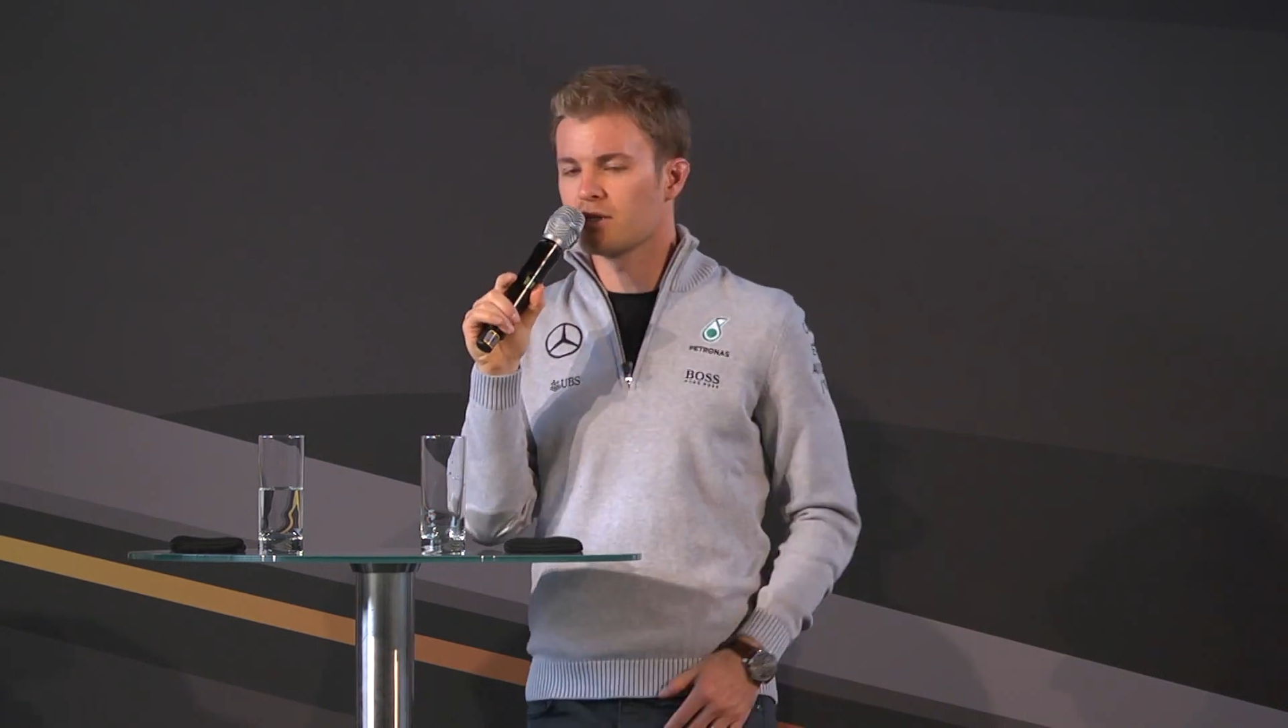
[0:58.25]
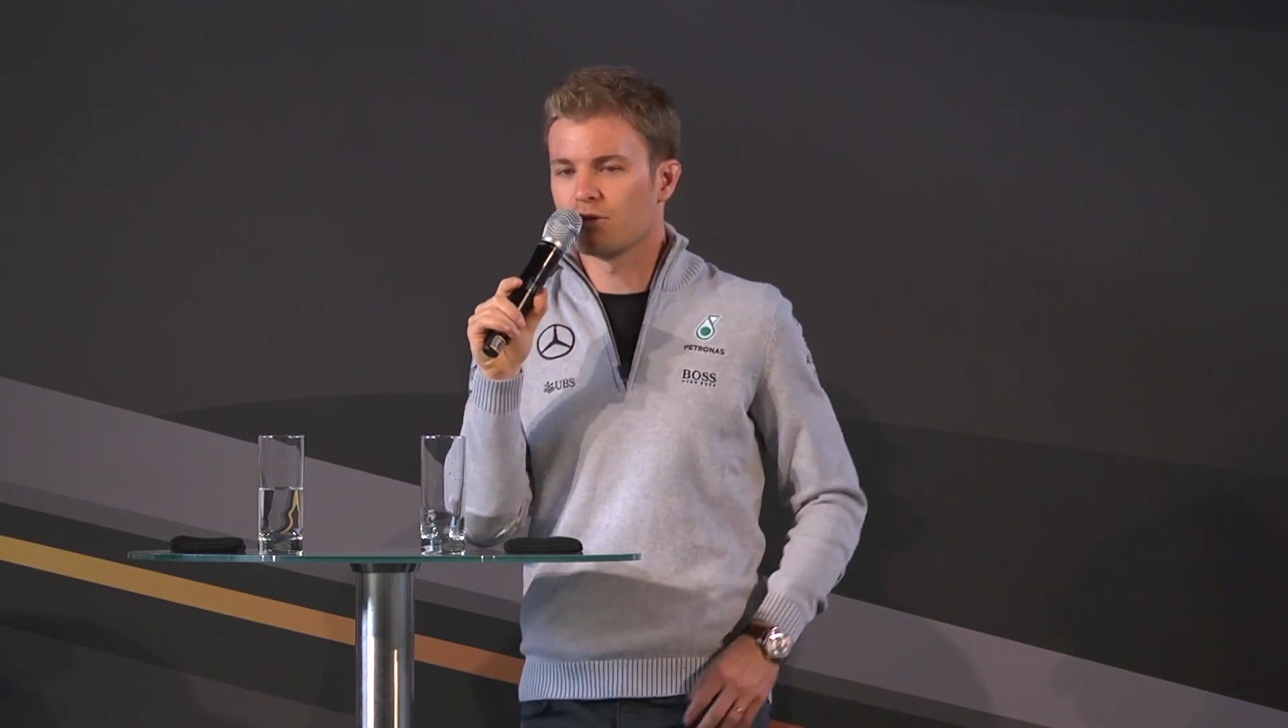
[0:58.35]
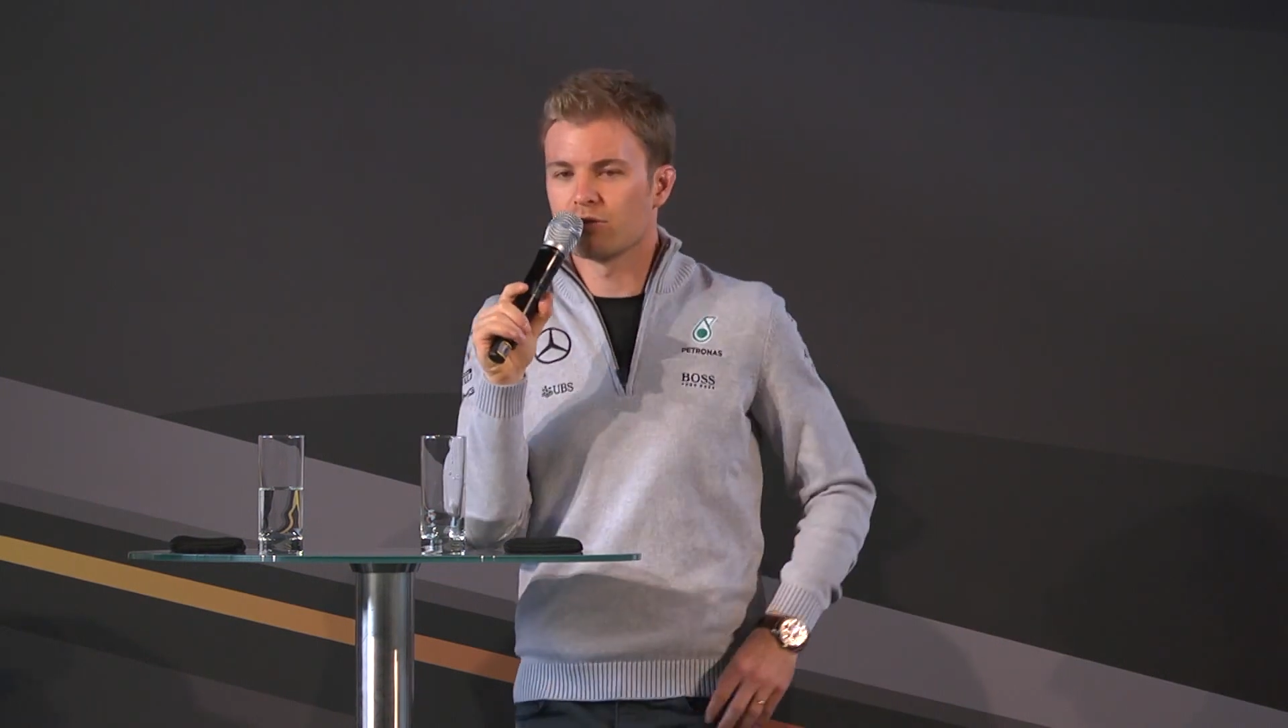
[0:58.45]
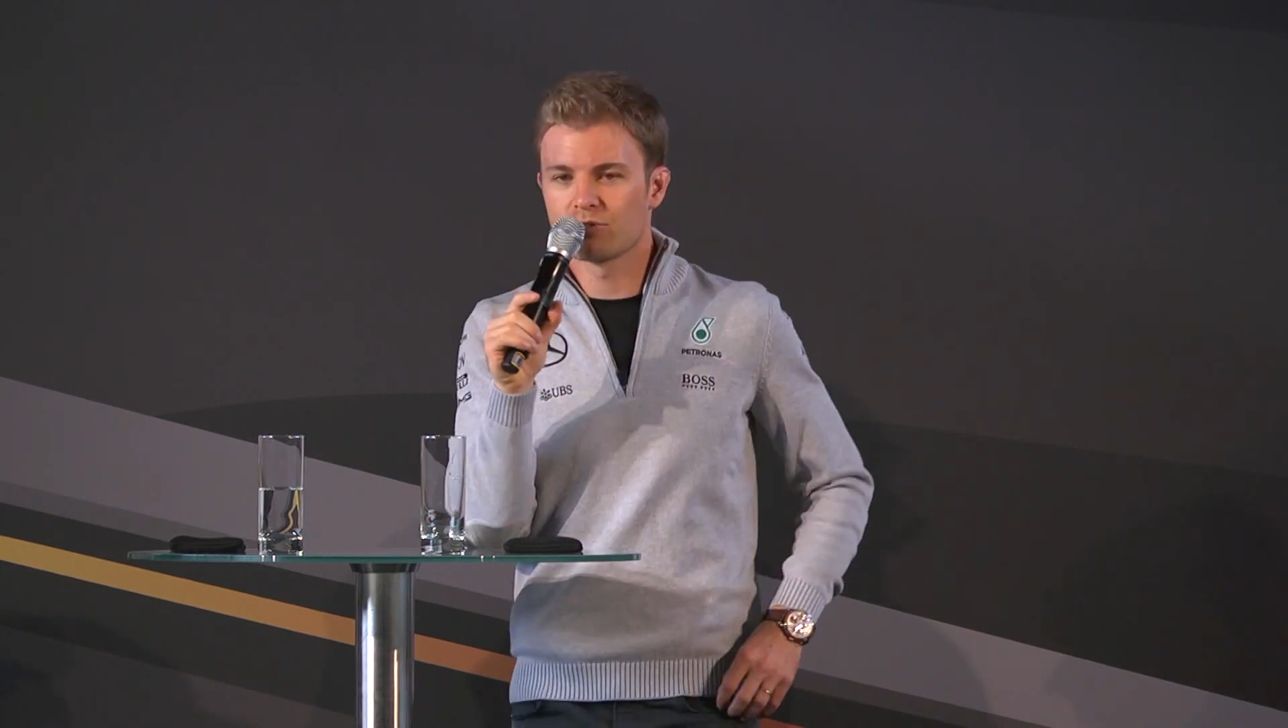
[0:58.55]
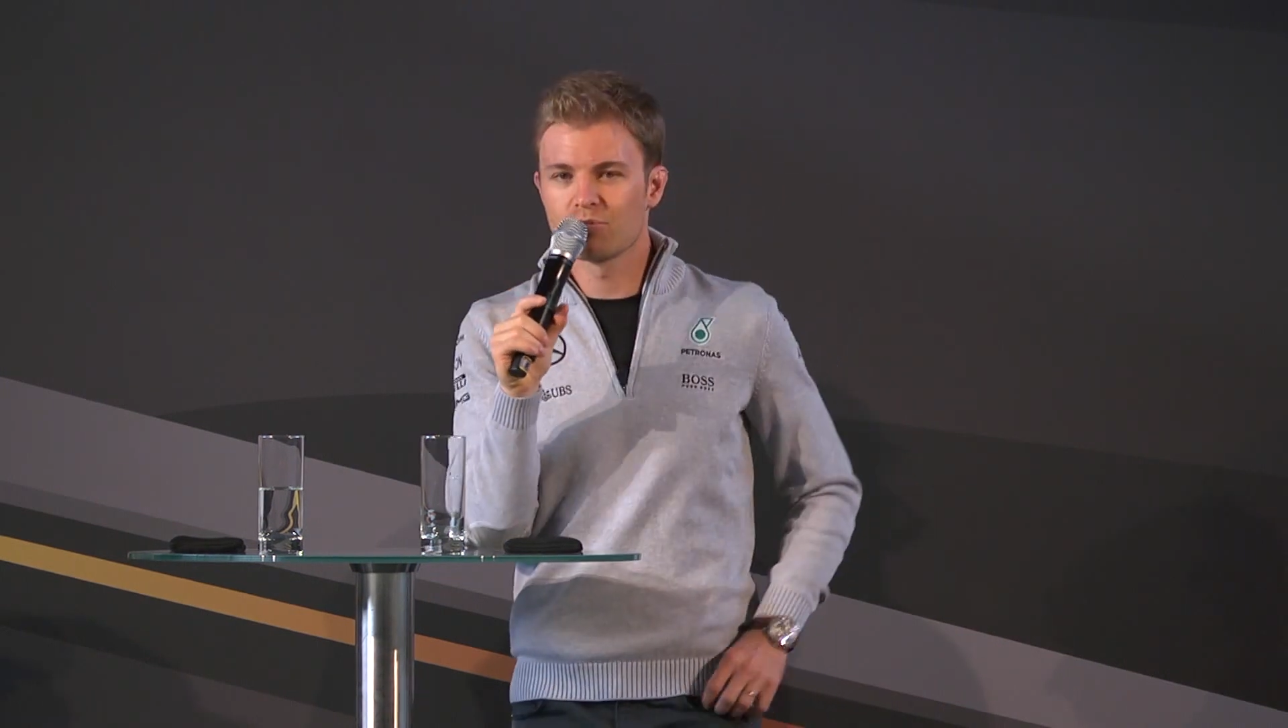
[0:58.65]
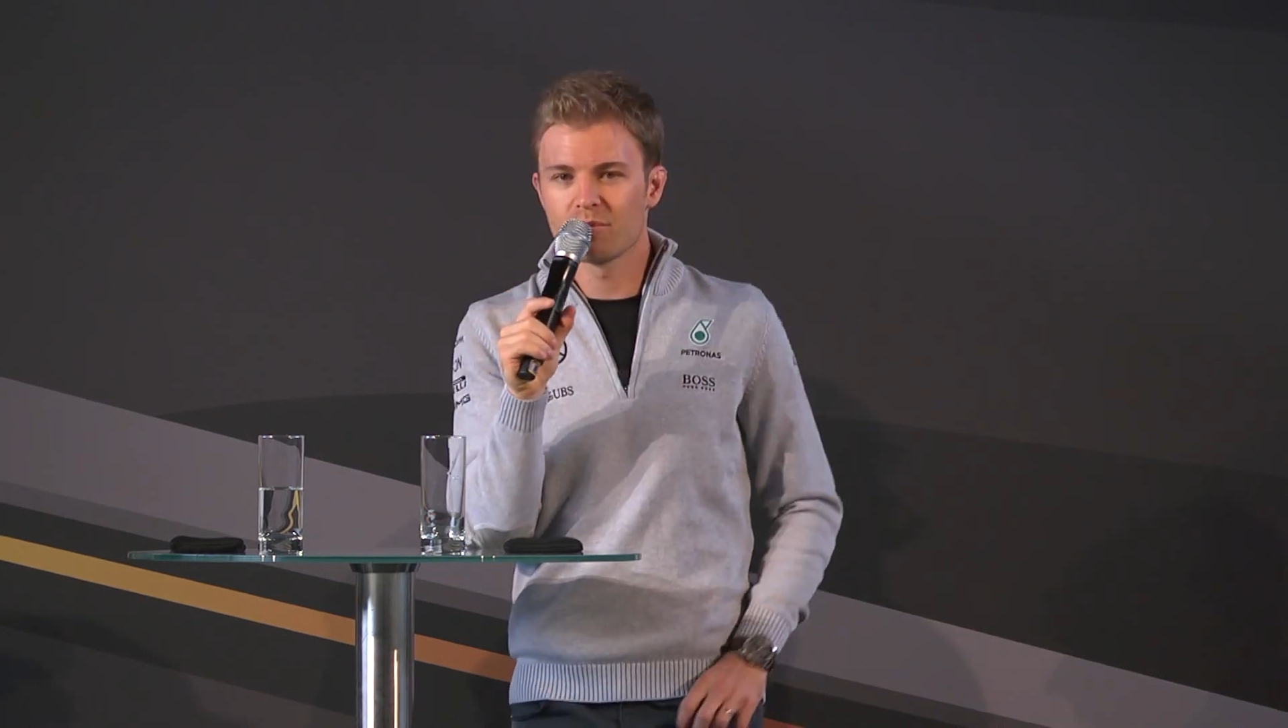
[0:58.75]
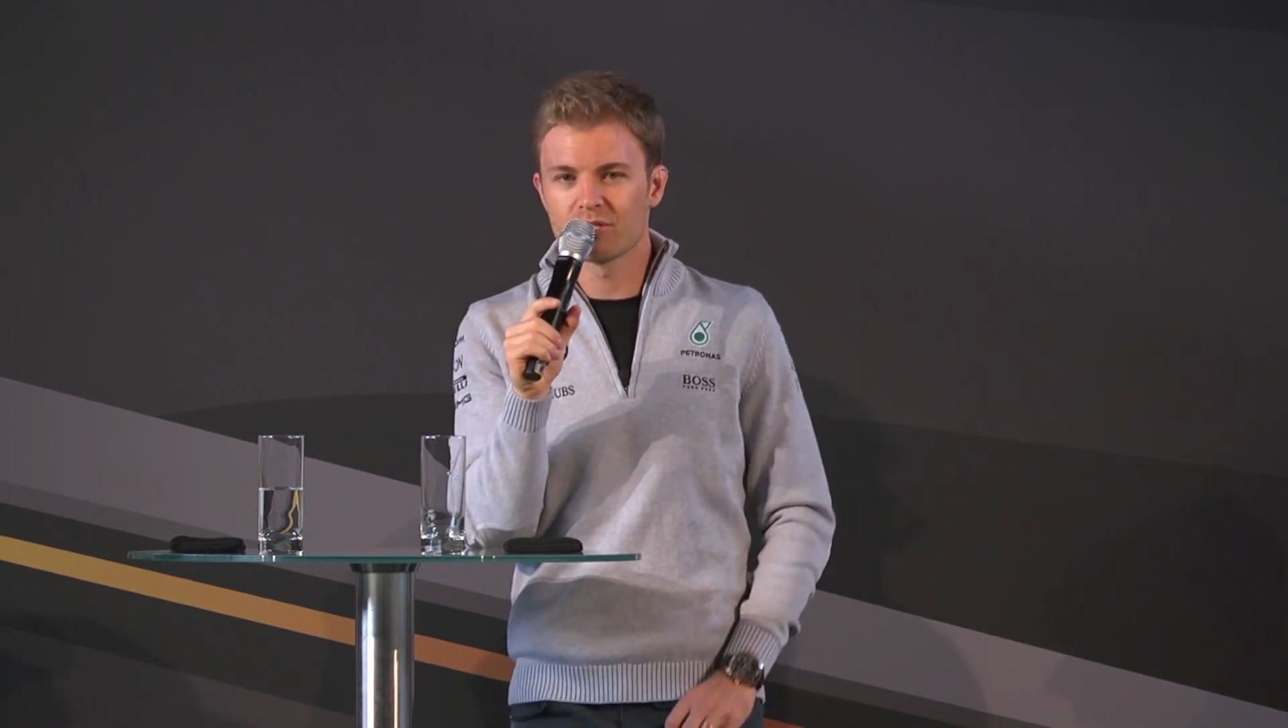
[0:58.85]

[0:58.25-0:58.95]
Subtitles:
You know, it's 2